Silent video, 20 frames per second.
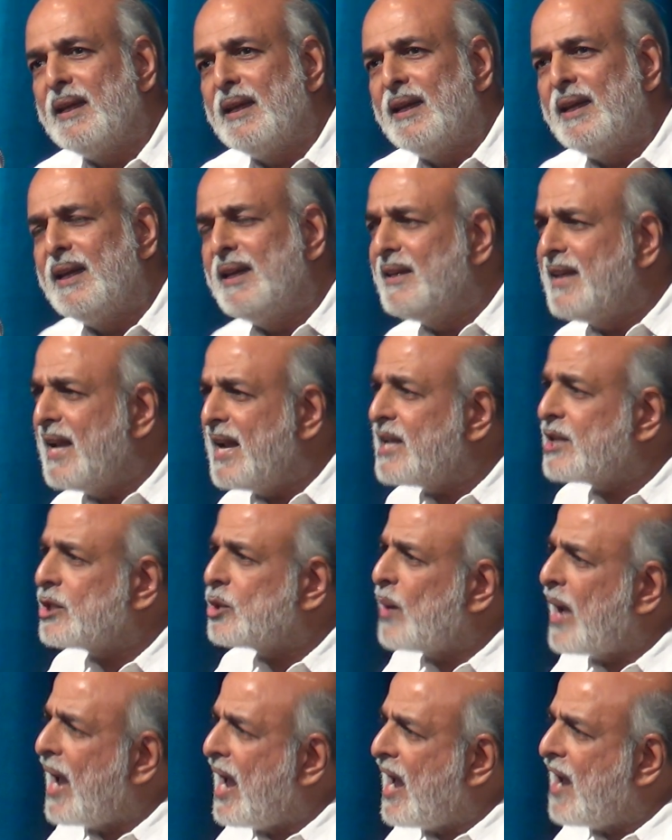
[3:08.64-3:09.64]
he needs
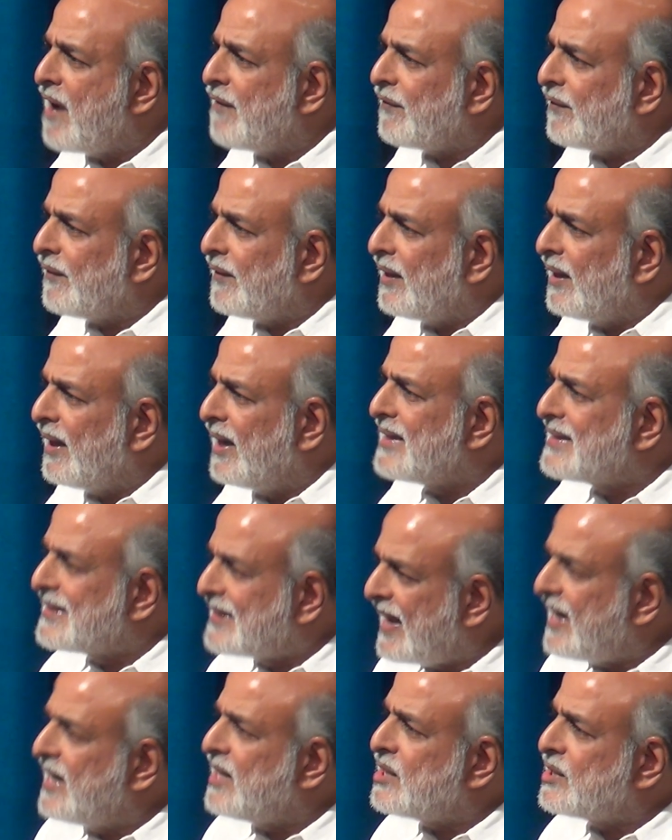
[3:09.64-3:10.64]
to have a
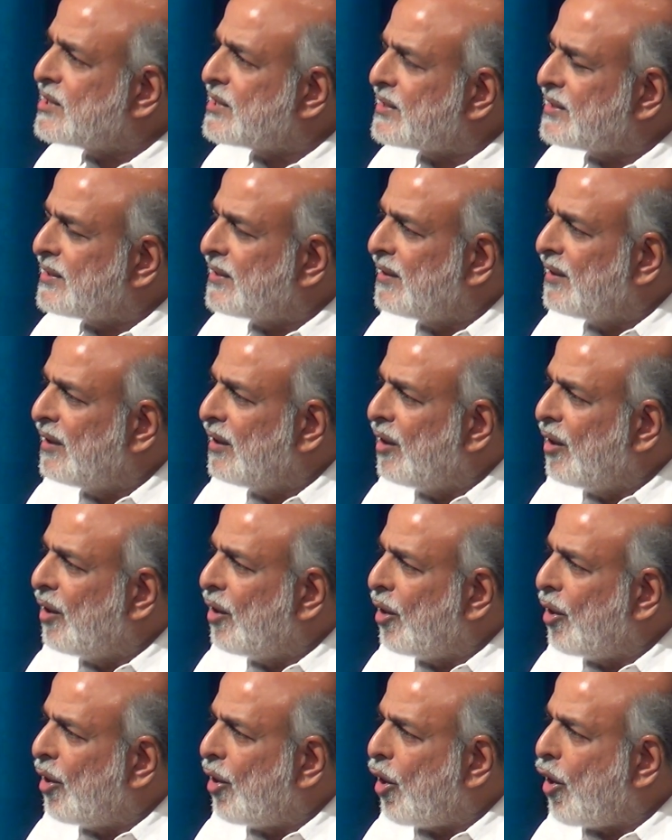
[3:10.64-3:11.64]
sense
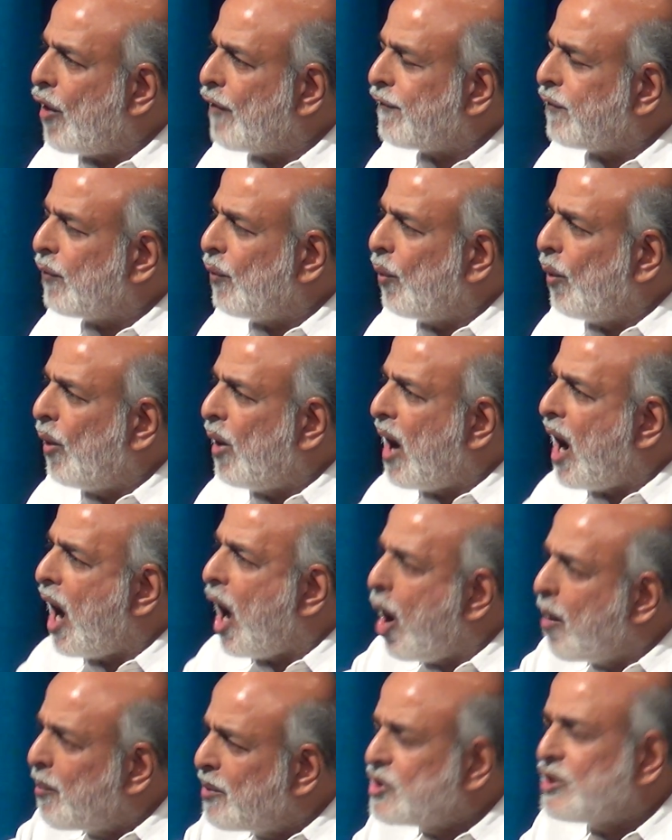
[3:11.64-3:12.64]
of
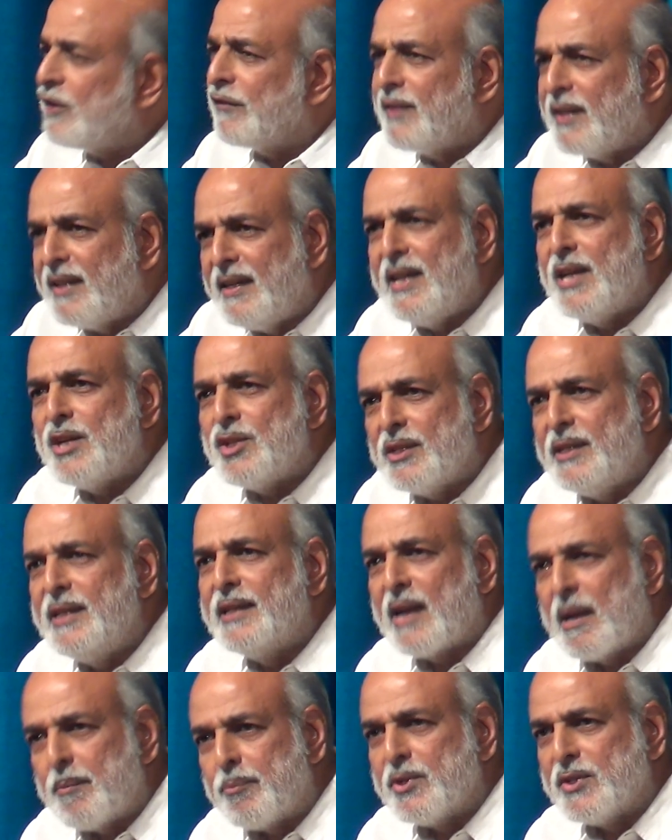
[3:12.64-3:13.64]
how much of the nation he
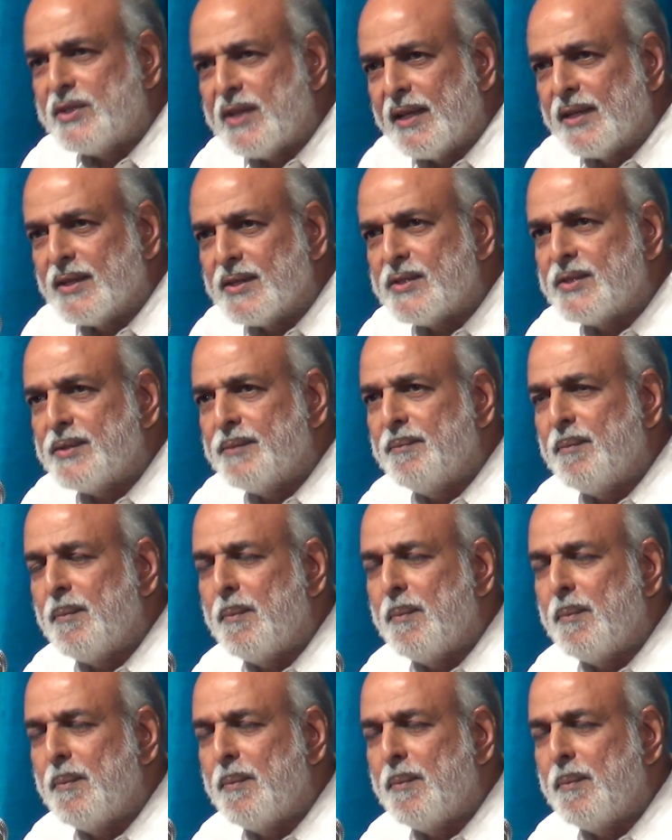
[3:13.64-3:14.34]
represents.